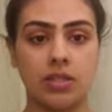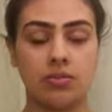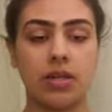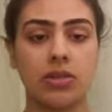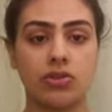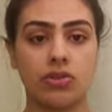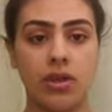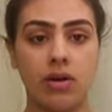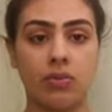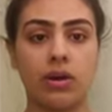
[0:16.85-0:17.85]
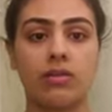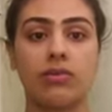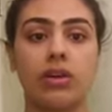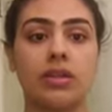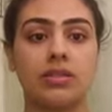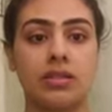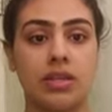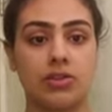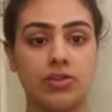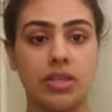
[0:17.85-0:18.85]
to make sure that whatever it is that
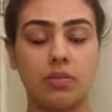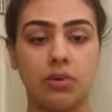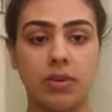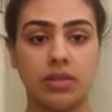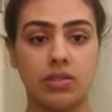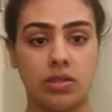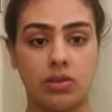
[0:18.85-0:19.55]
you're supplementing